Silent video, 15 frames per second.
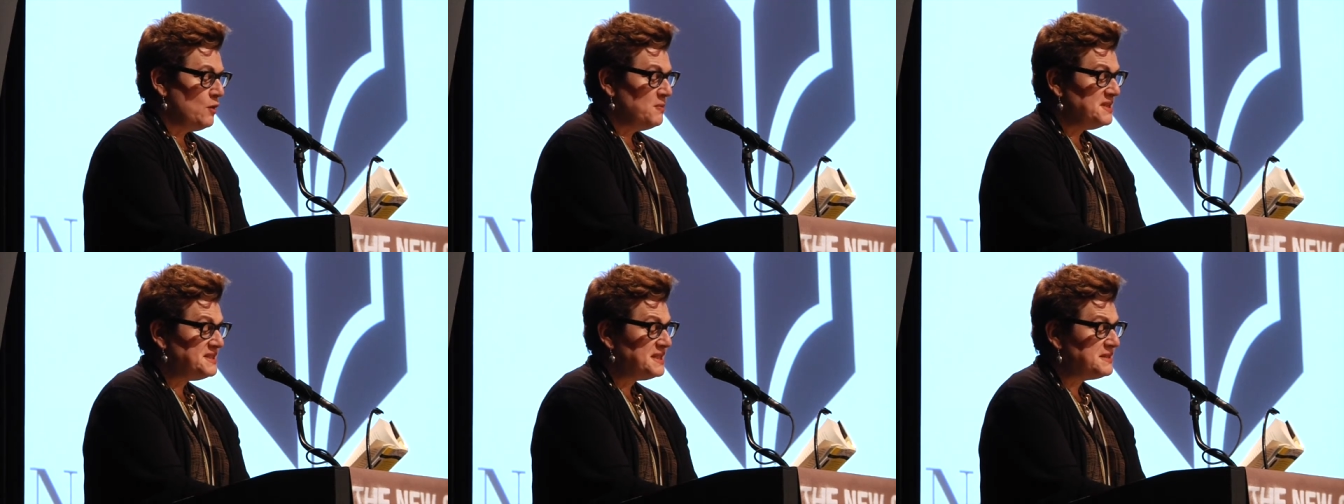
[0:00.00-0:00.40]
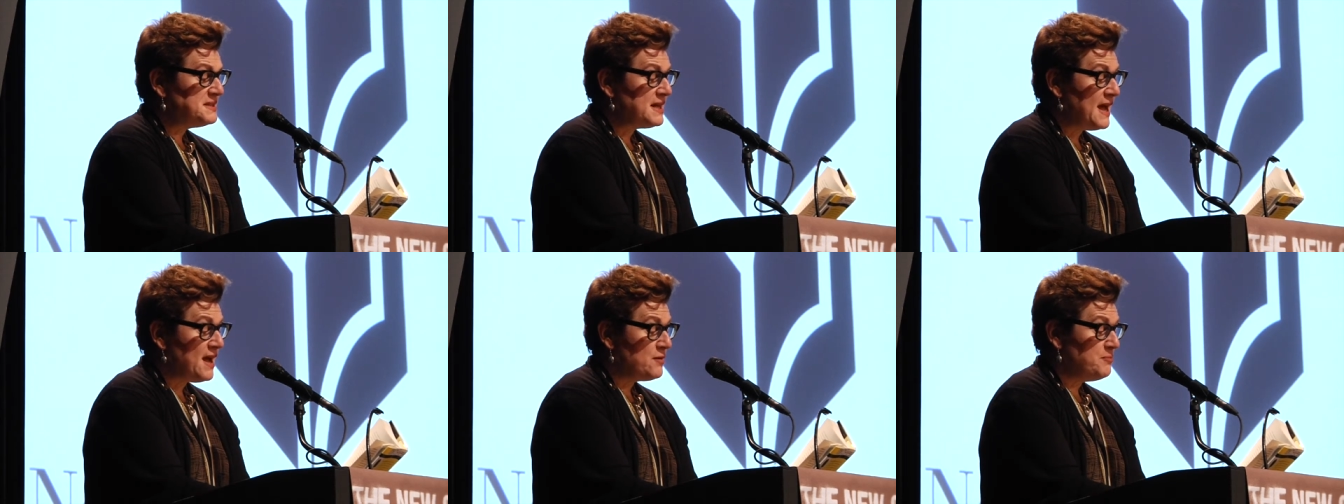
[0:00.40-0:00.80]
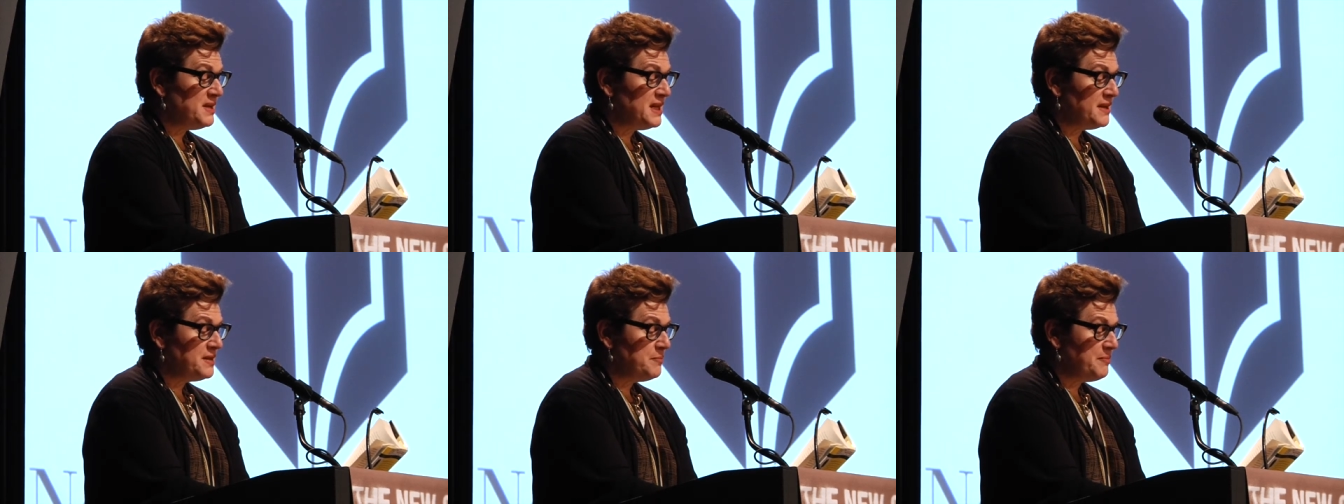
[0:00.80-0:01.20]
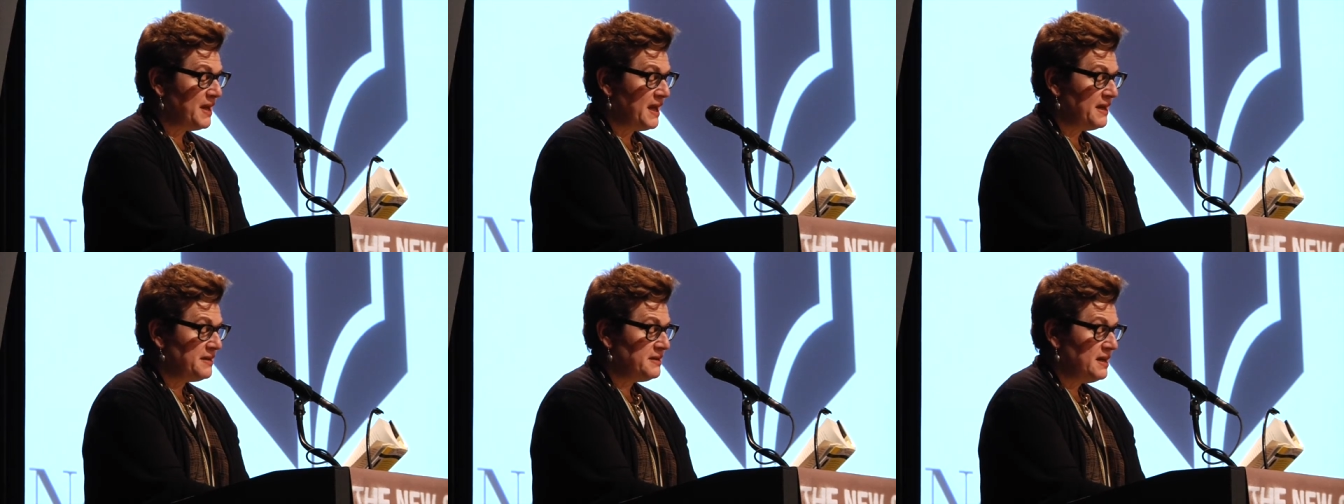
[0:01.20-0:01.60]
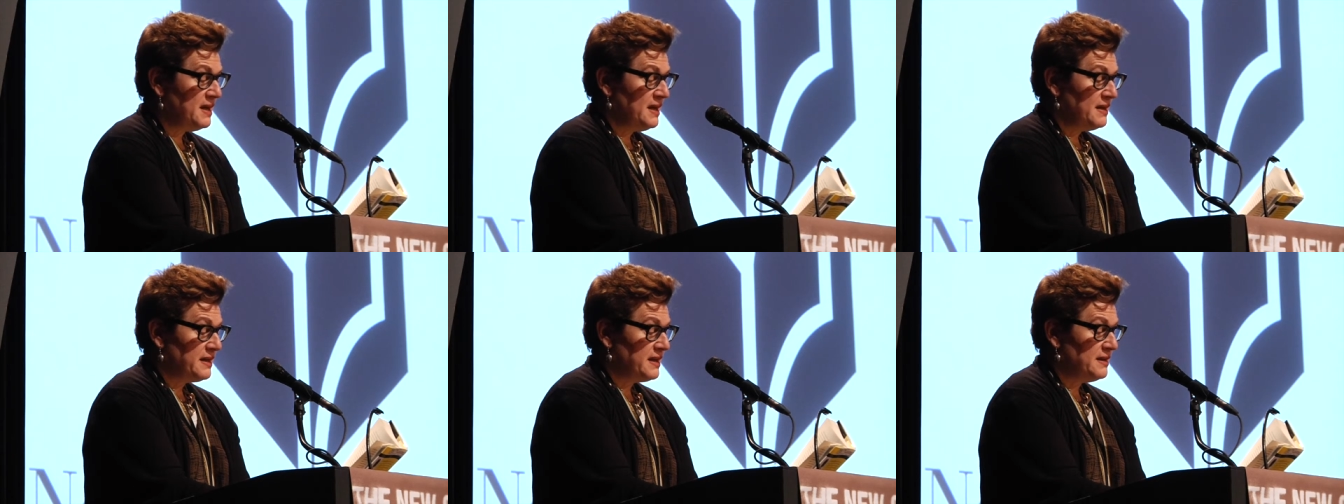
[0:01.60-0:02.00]
We sit down, me on the bed,
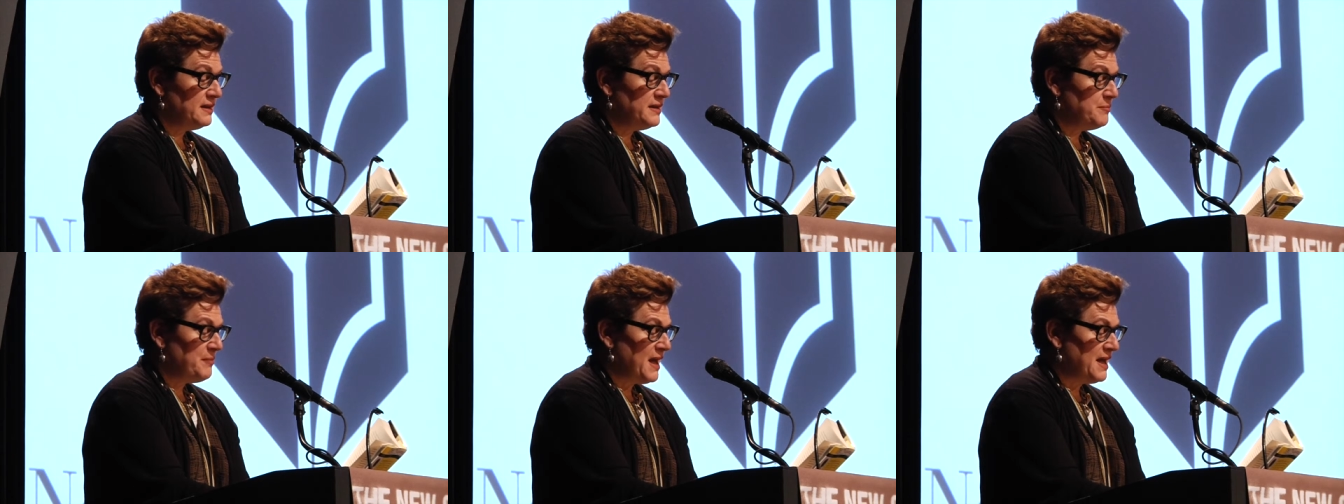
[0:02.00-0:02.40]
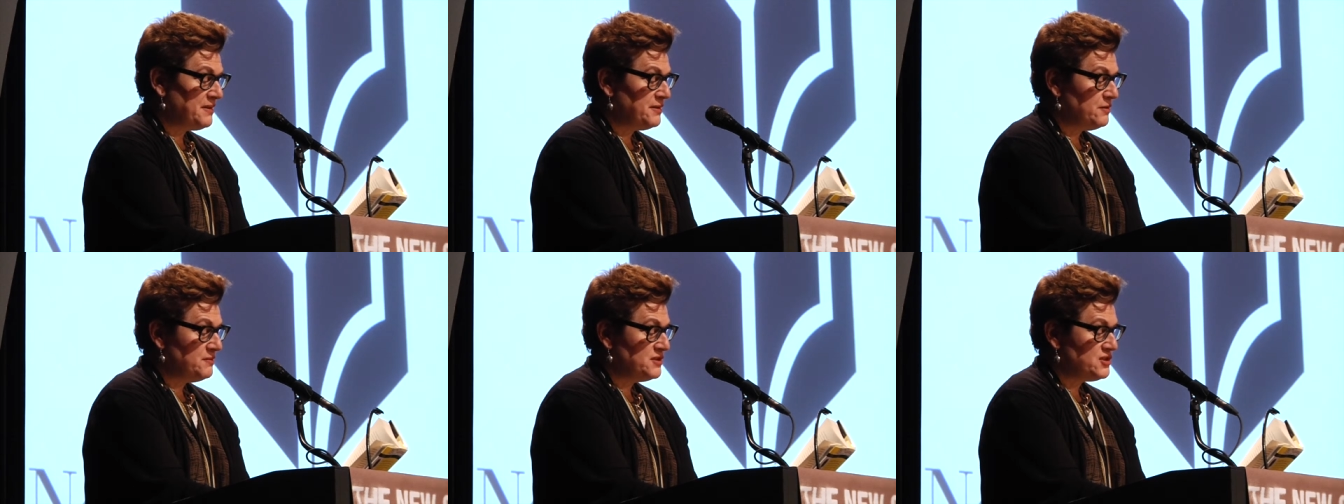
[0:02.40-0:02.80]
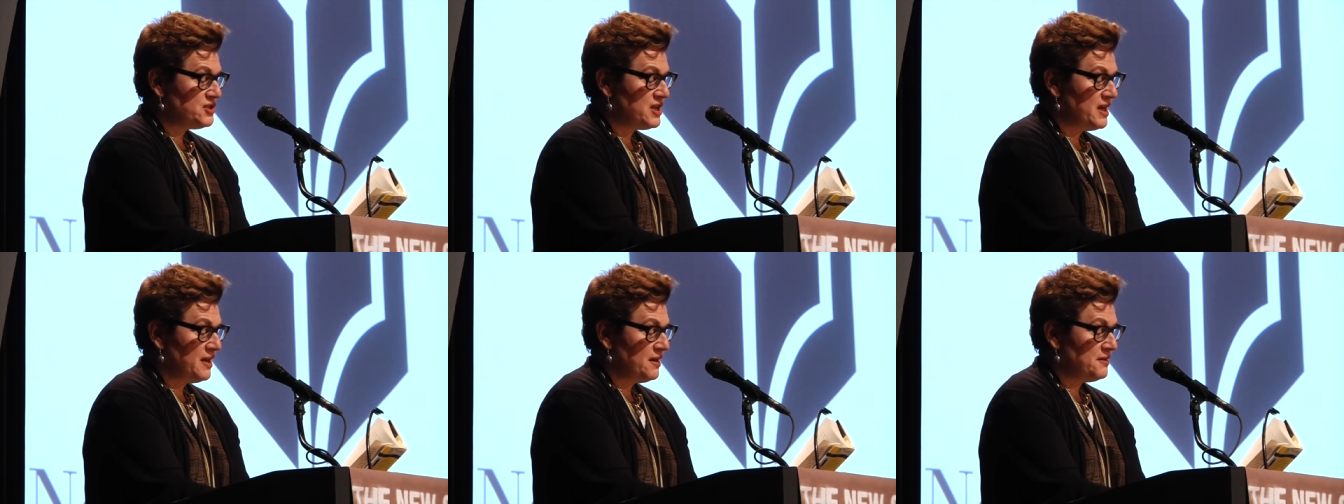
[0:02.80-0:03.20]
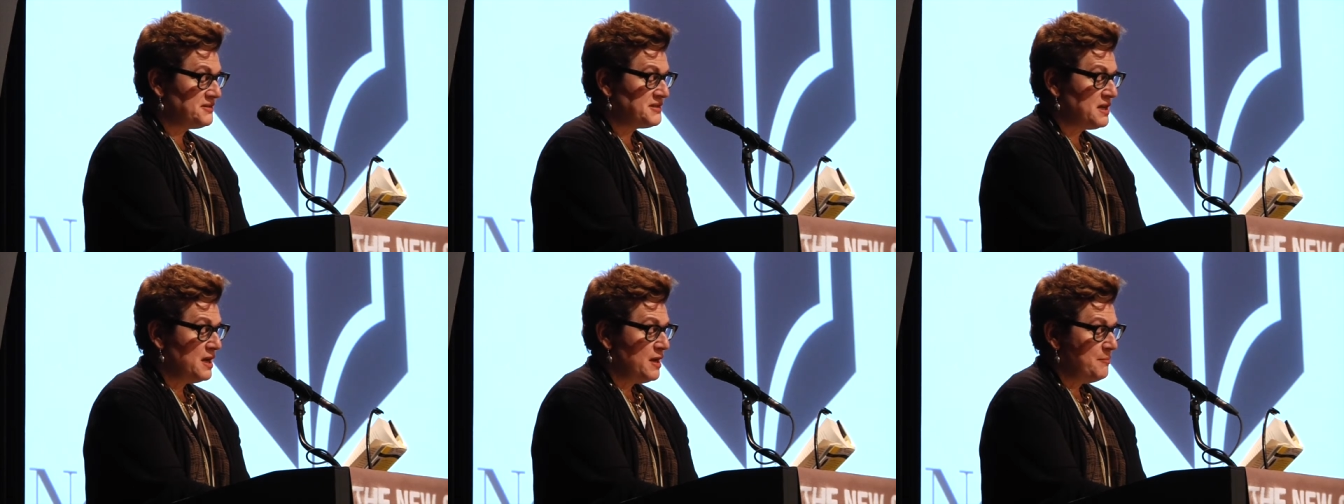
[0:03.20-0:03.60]
Gil and Matthew in chairs.